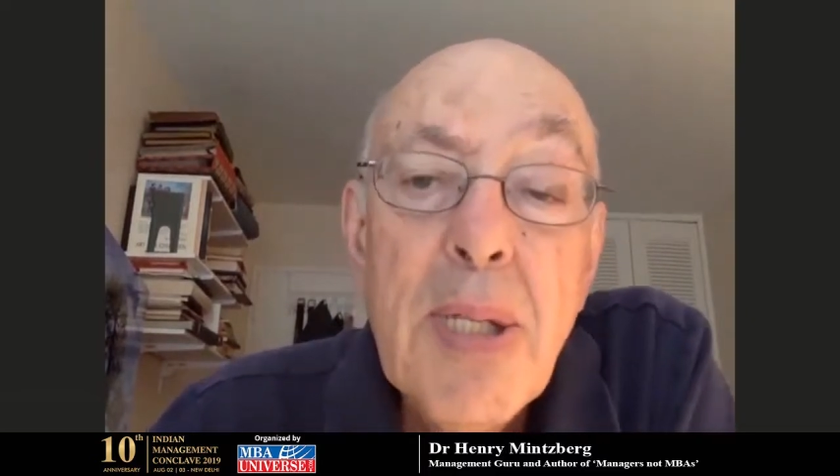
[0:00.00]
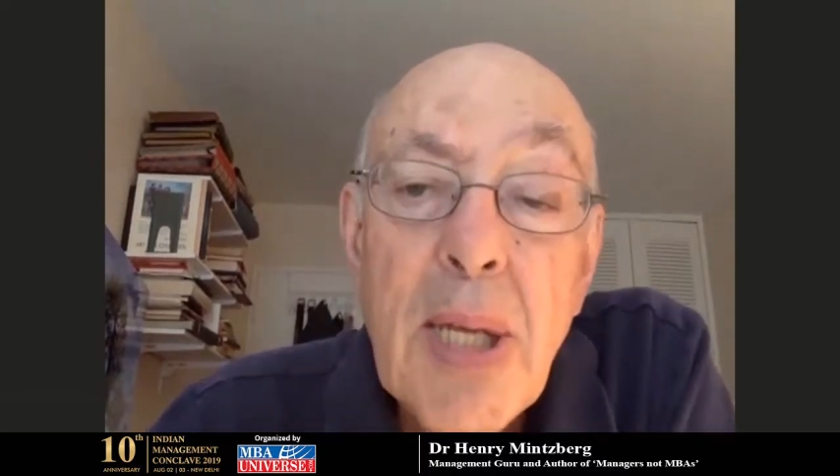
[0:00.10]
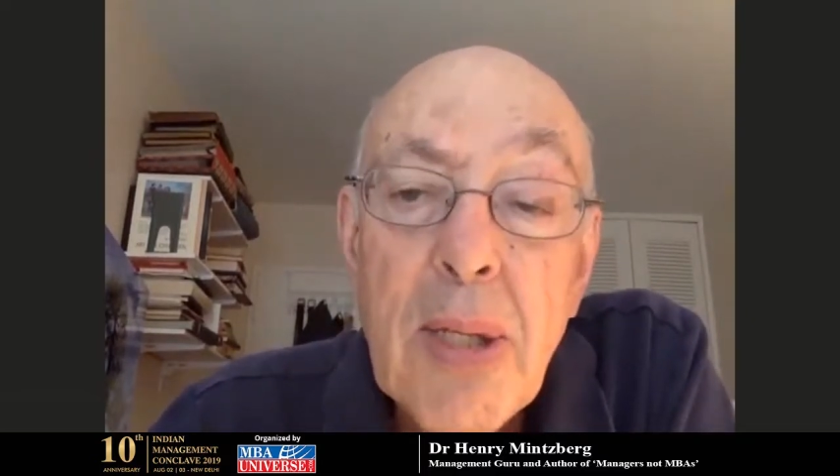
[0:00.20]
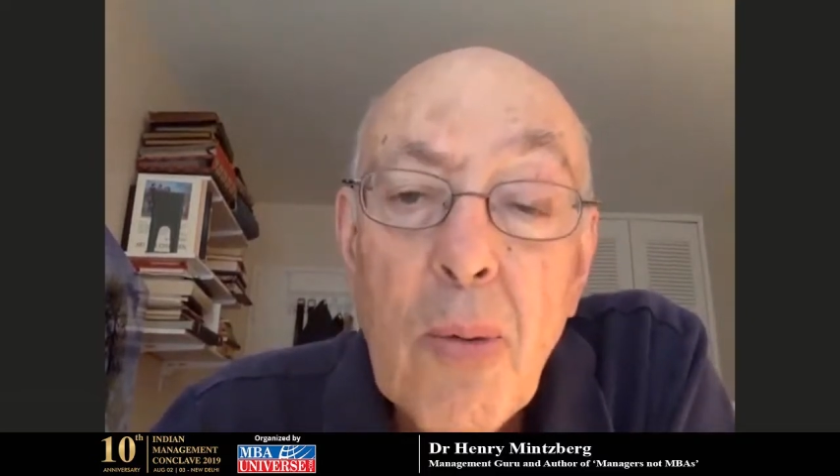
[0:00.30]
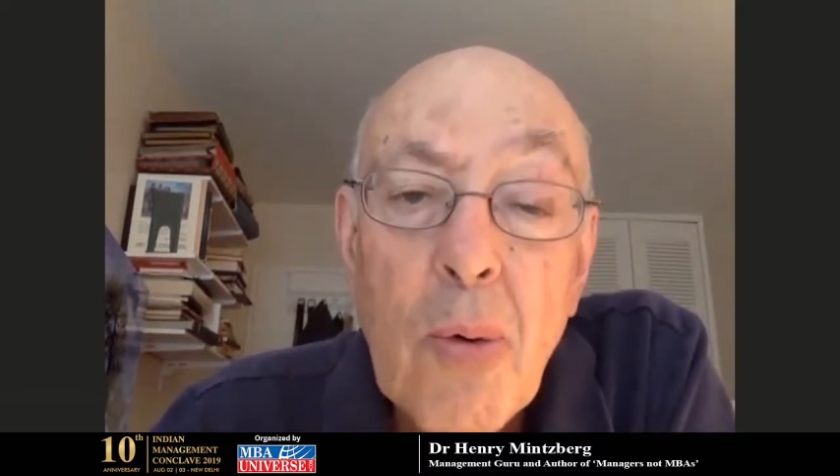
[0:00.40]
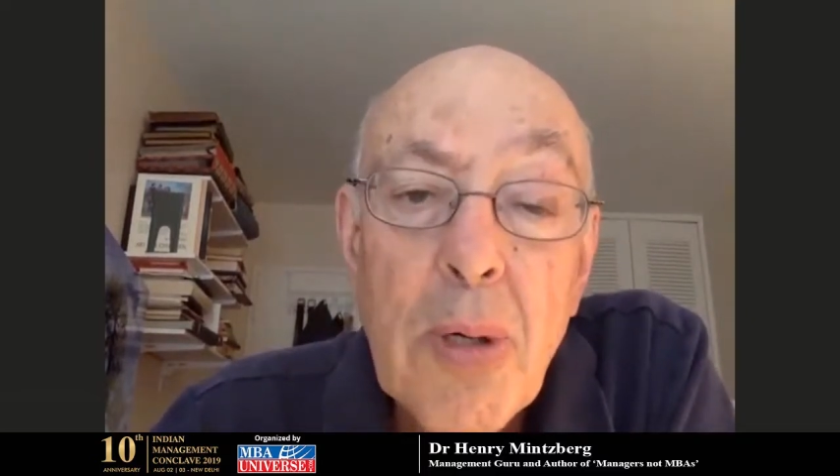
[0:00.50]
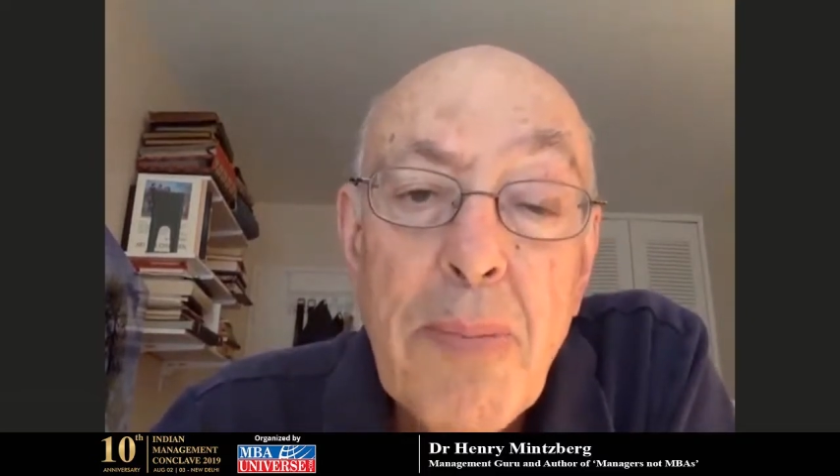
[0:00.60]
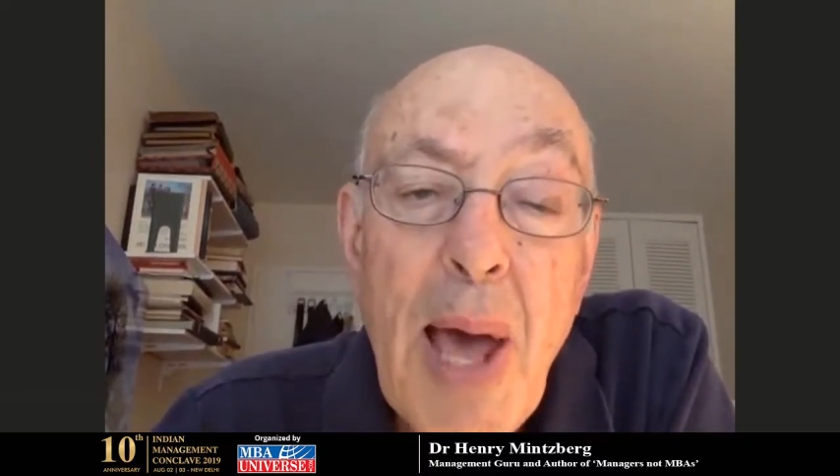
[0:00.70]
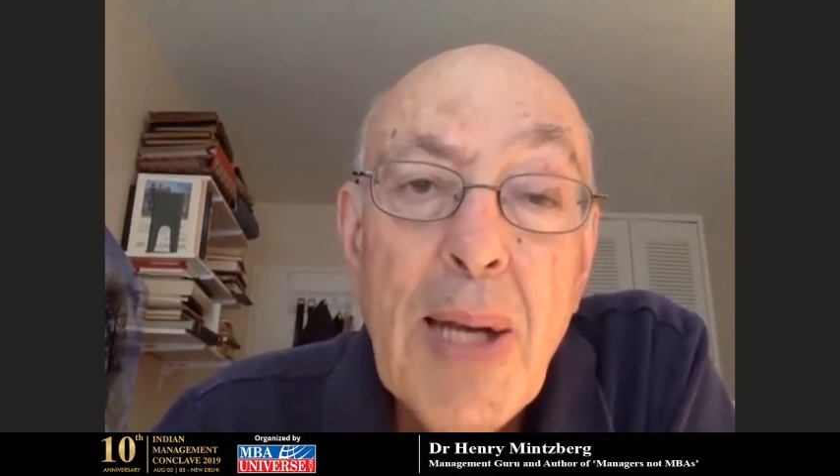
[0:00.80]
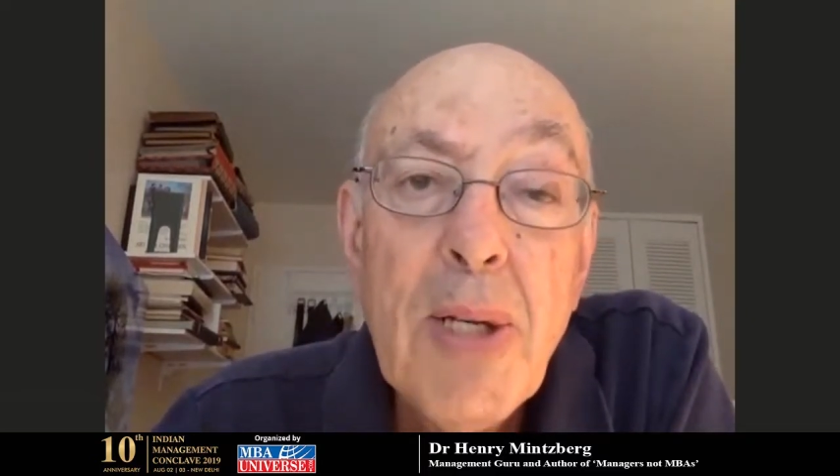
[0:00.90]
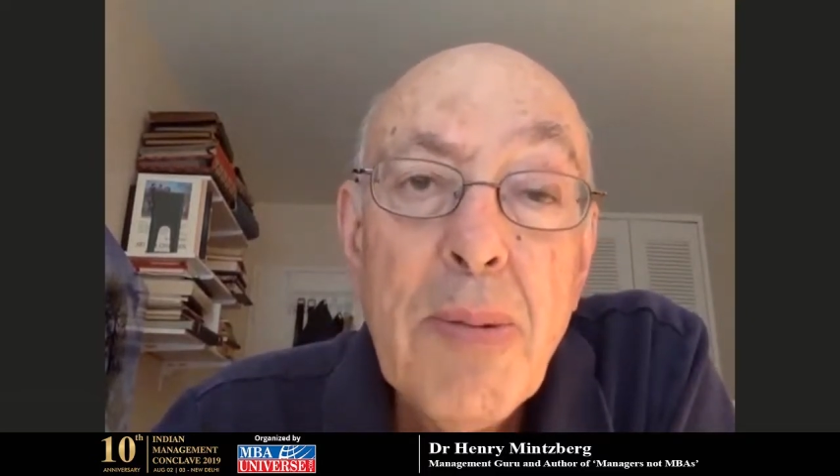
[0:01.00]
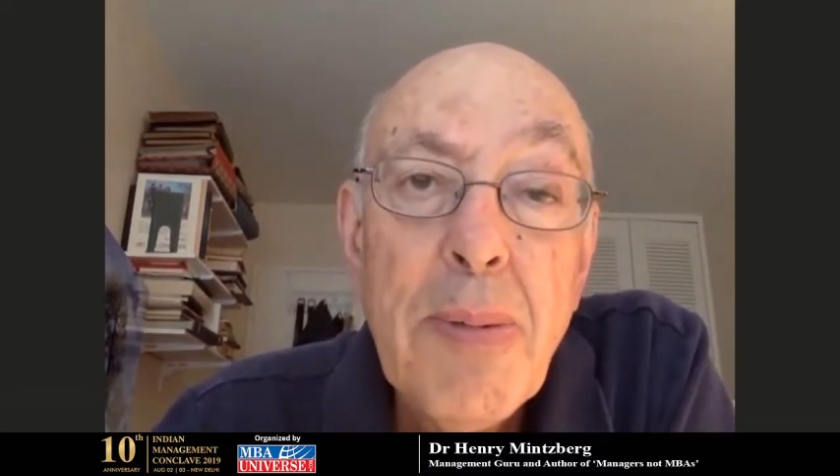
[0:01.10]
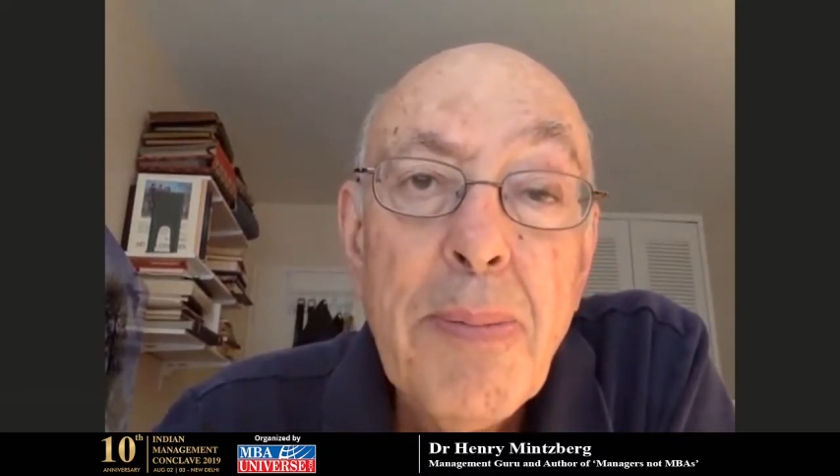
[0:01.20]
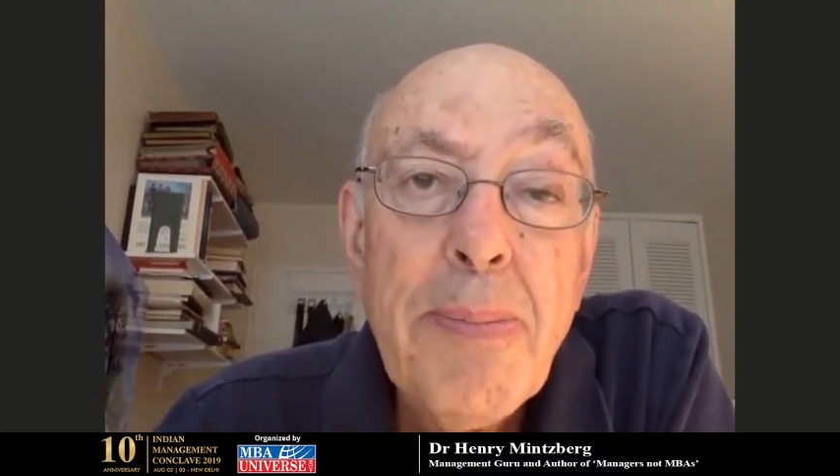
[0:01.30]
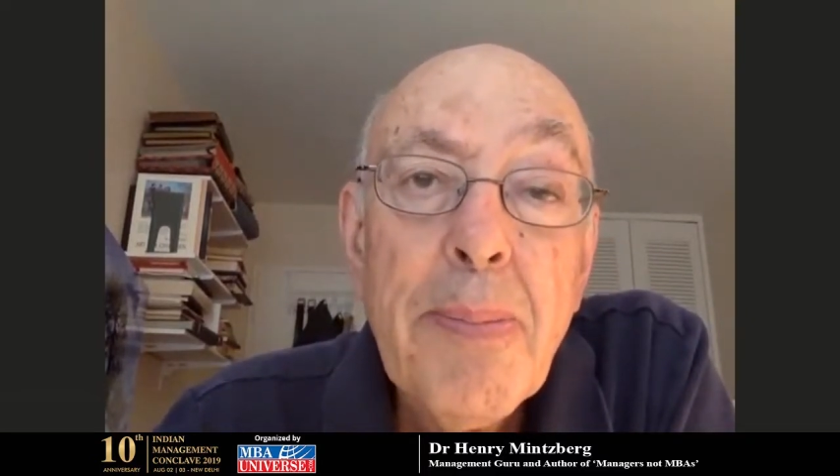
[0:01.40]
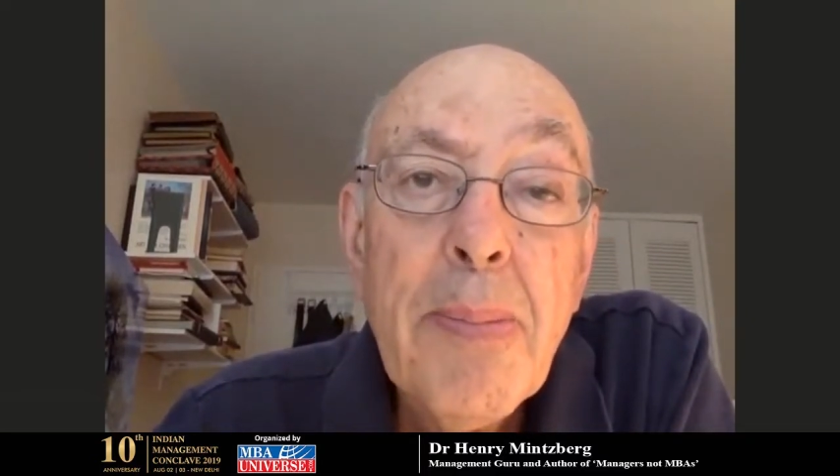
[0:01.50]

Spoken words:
in the word management,